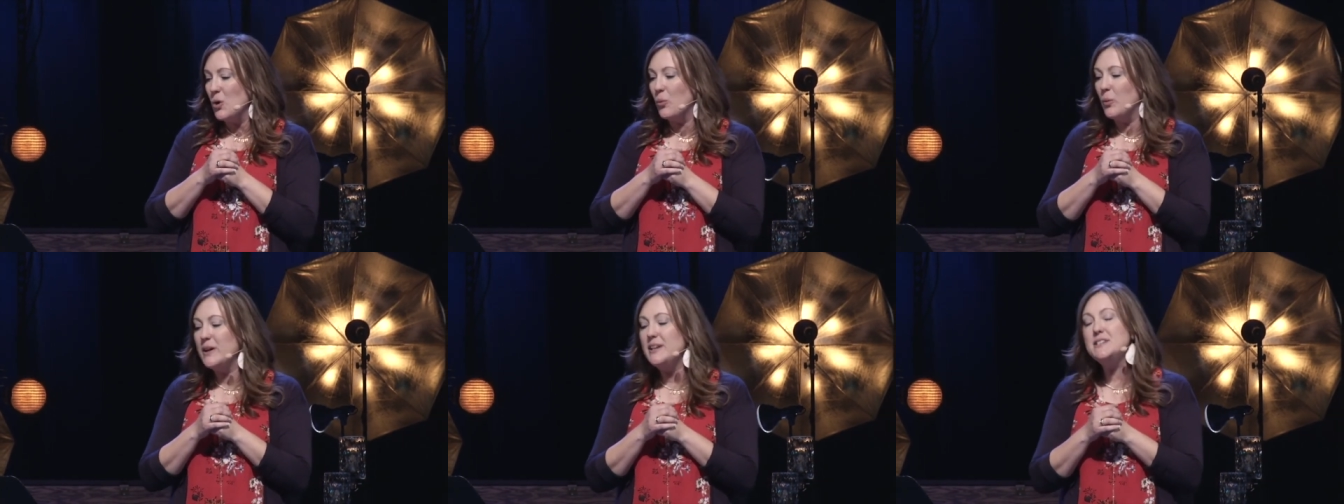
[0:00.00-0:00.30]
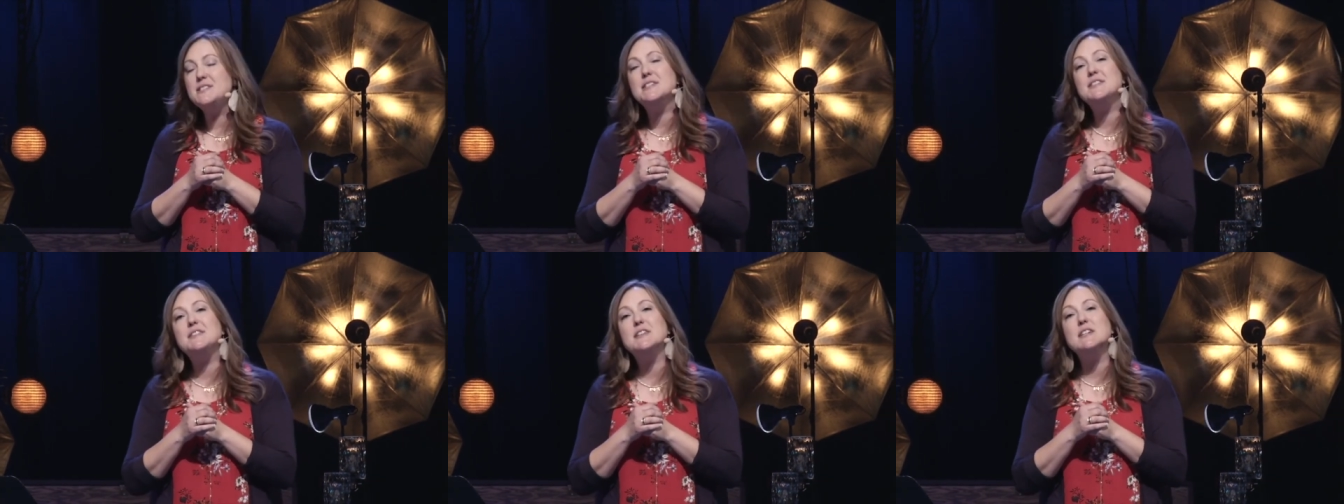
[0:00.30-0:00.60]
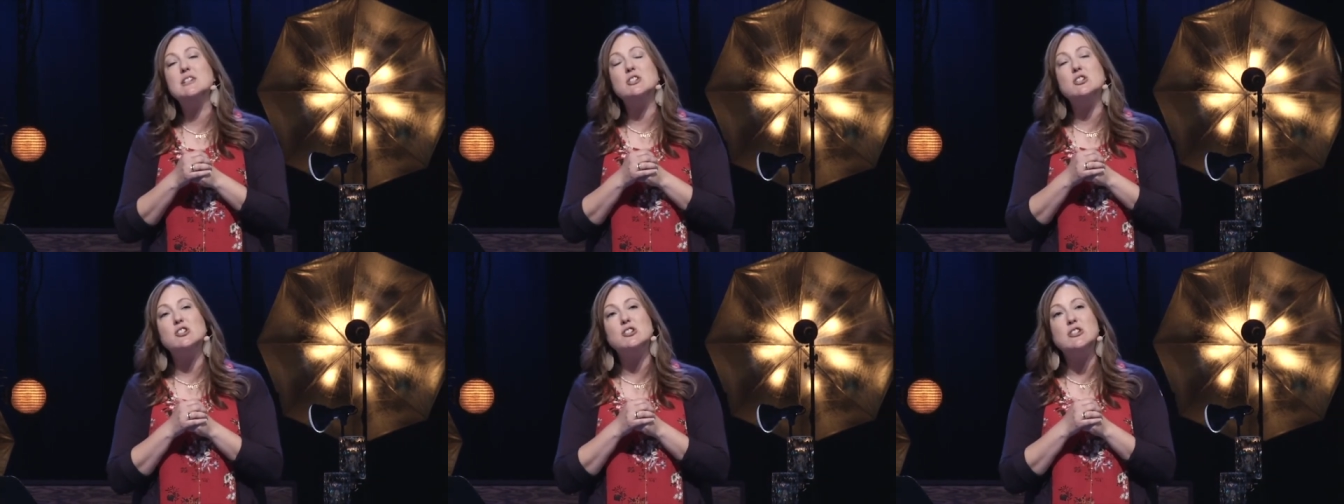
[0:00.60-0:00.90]
What is it
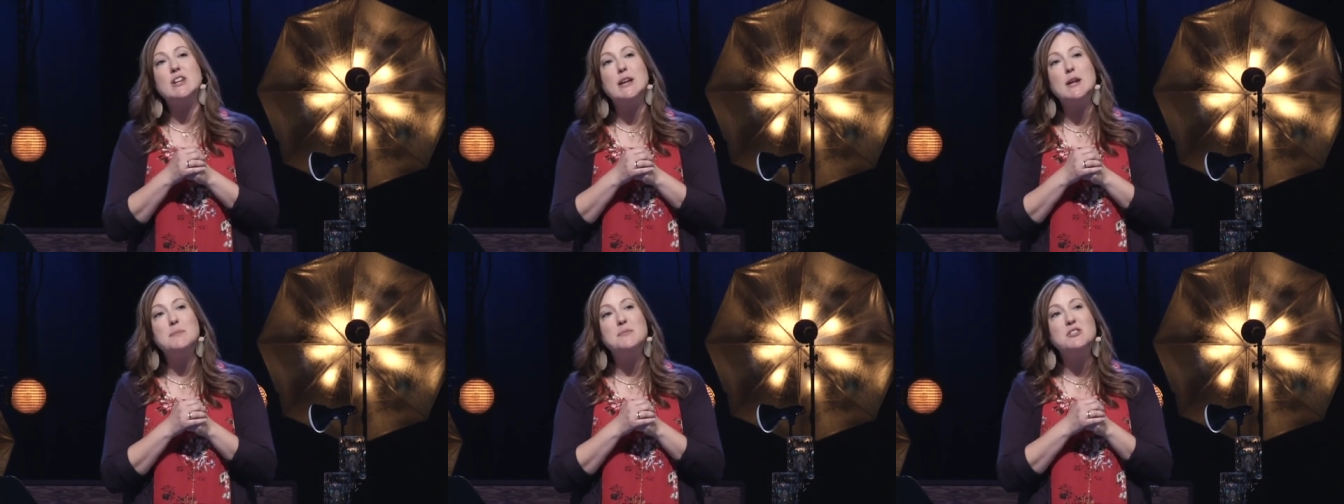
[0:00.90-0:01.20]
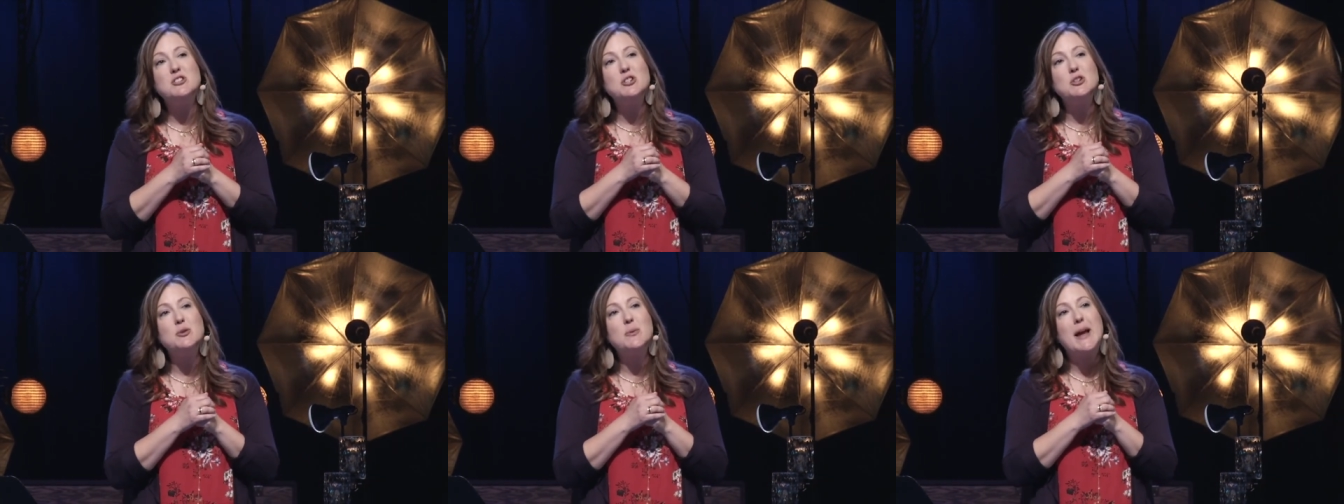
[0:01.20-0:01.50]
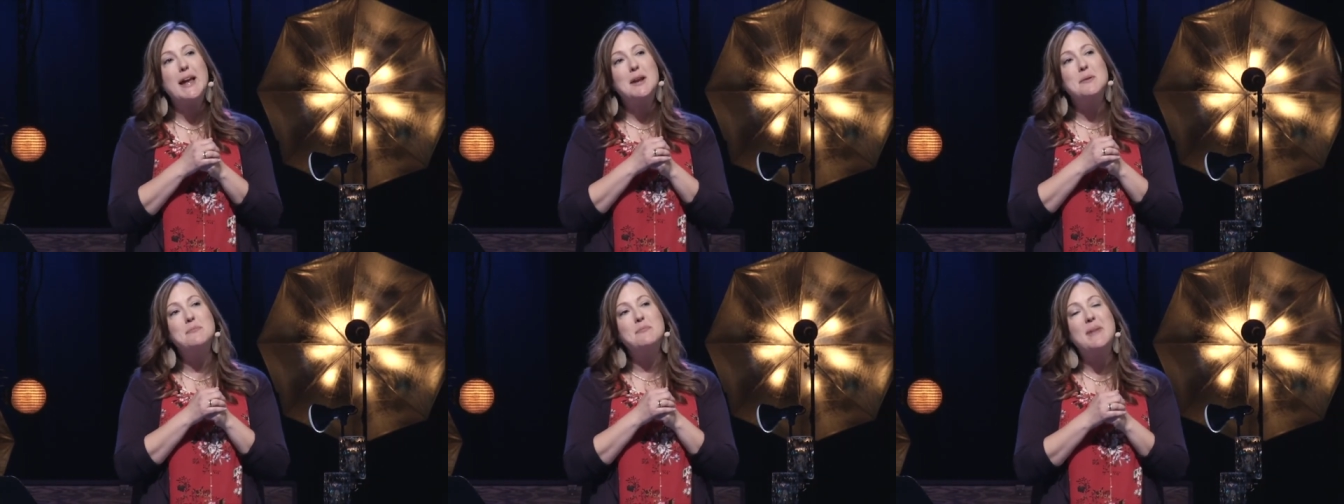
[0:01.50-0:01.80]
that has shaped you
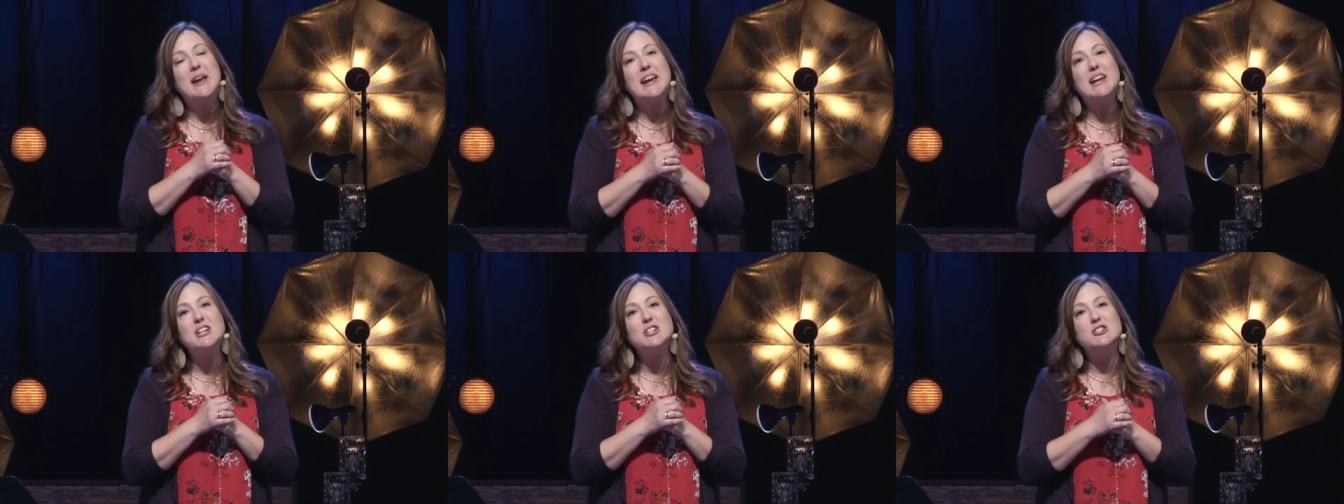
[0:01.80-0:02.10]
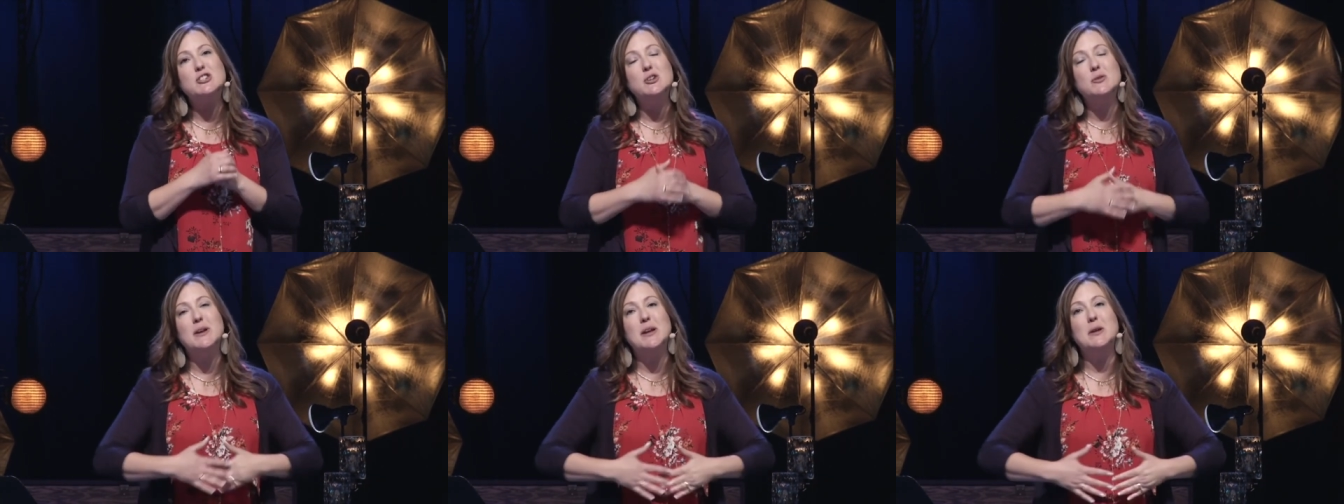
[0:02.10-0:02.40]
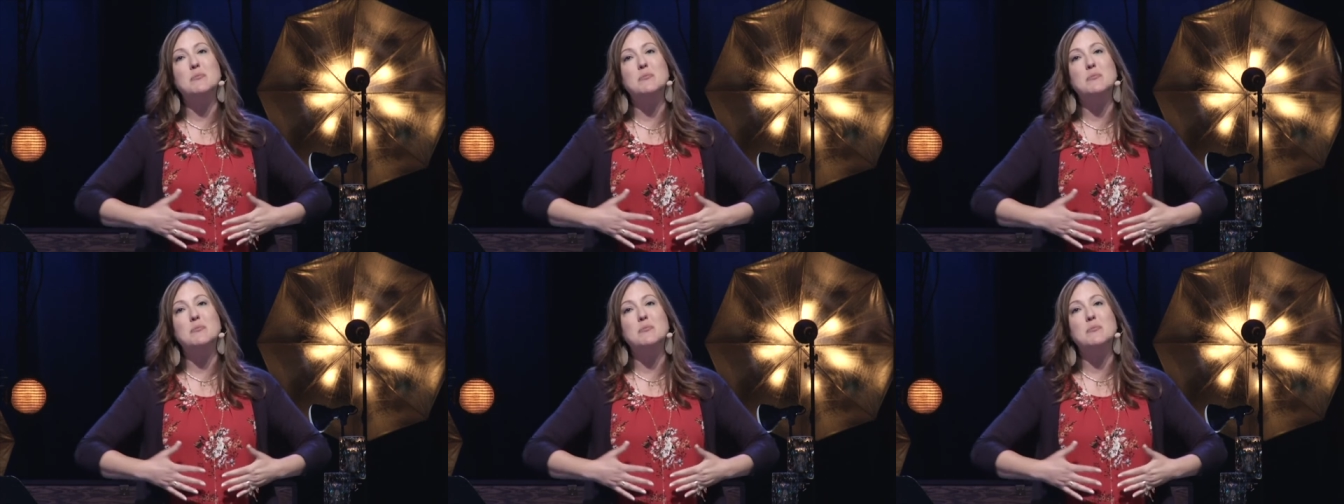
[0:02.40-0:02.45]
and made you